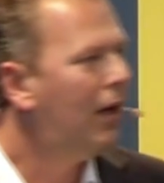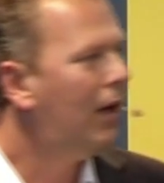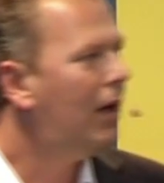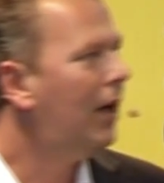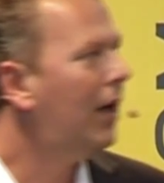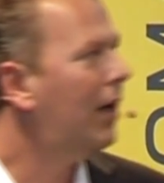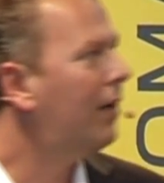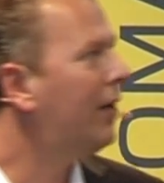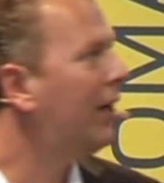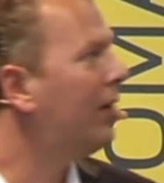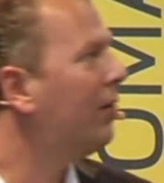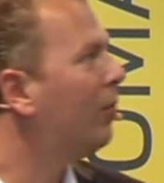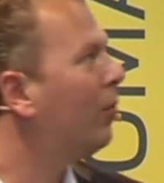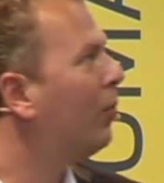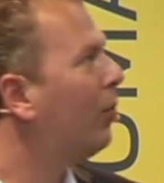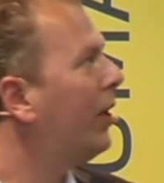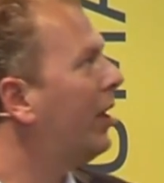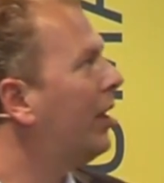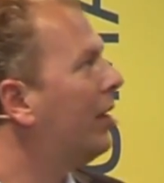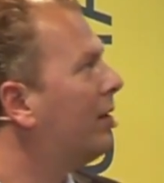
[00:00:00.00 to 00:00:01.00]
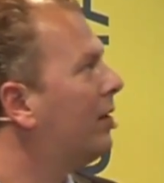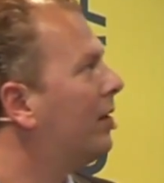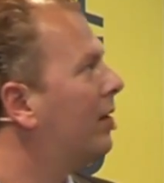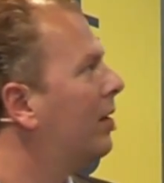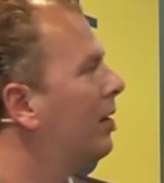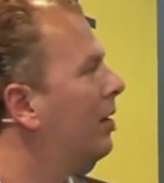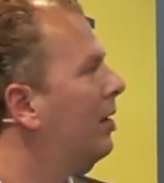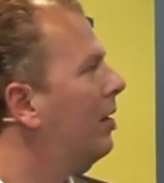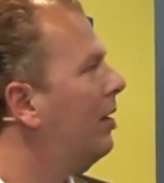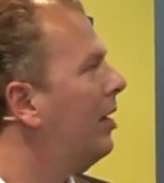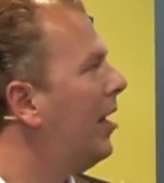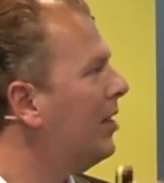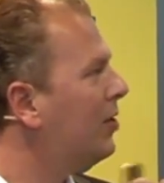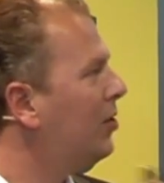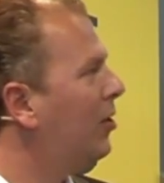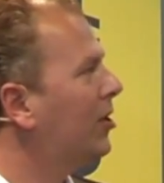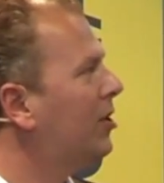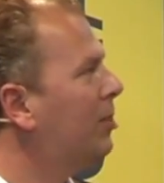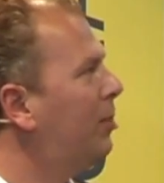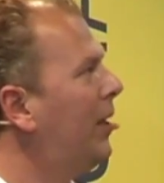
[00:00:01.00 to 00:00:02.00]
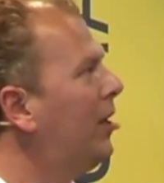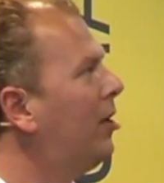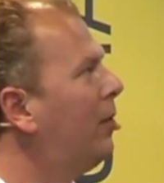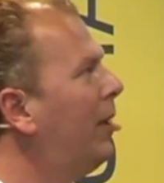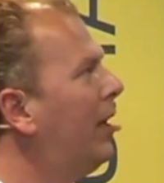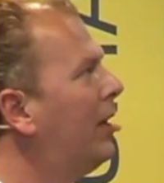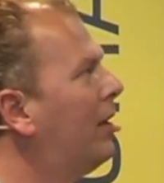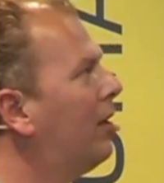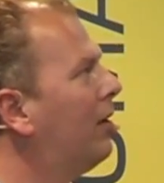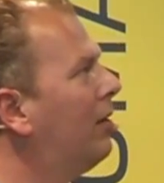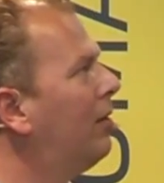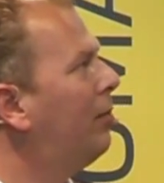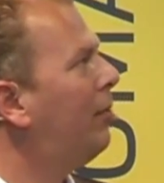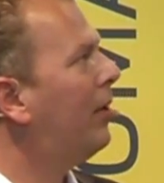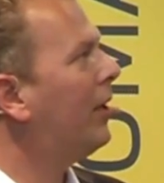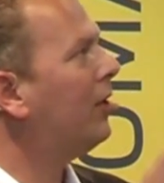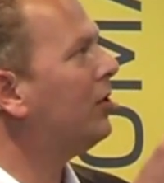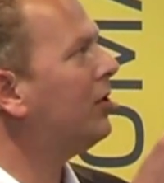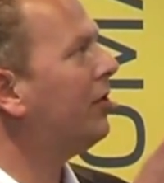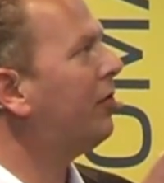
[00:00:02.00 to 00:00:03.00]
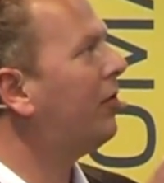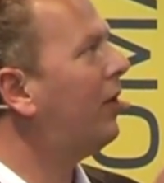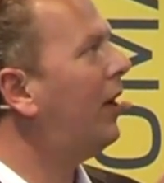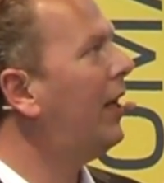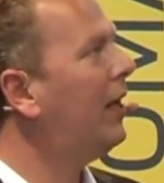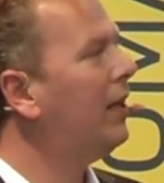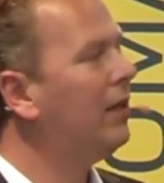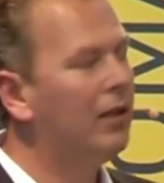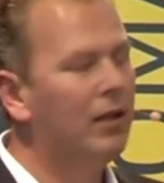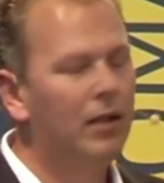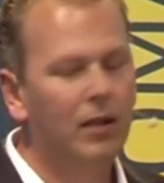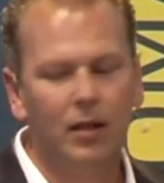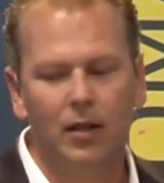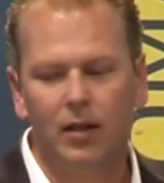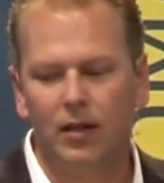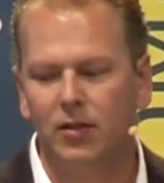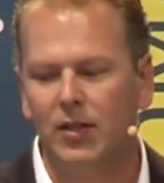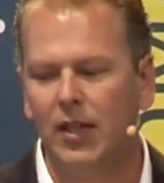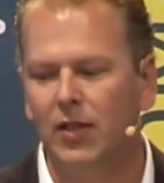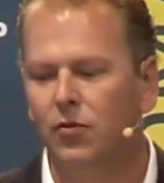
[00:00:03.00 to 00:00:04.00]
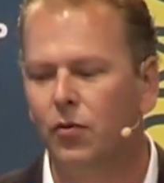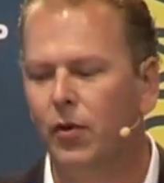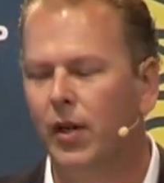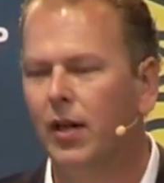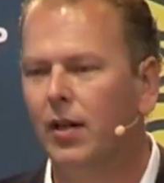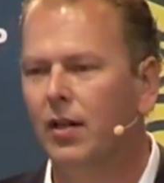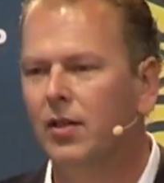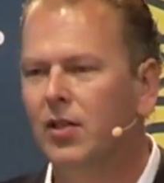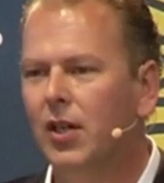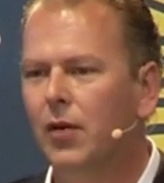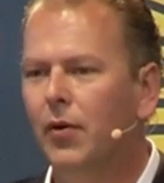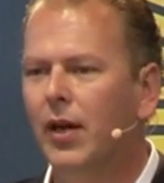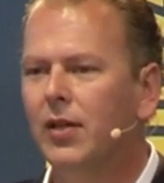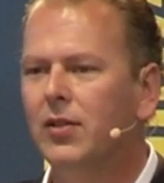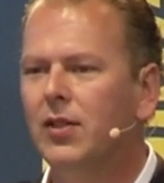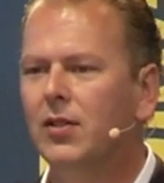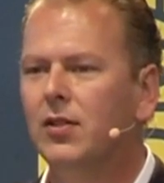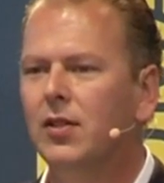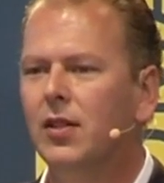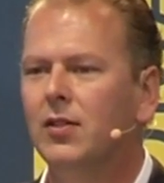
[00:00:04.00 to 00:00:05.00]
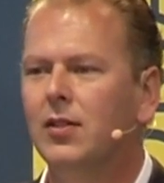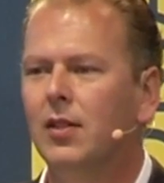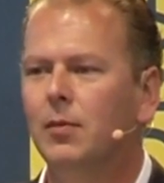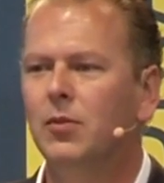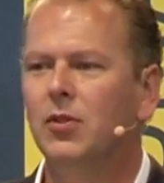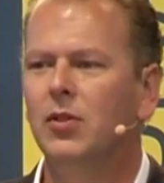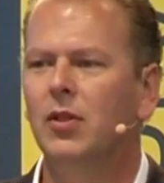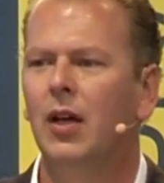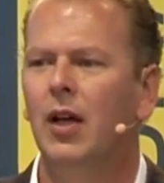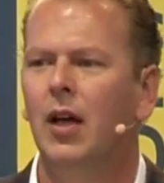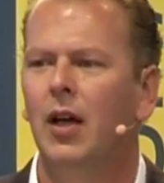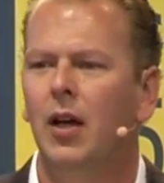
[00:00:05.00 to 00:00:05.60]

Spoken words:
And then next to the speedometer, but also for lane centering, steering assist systems,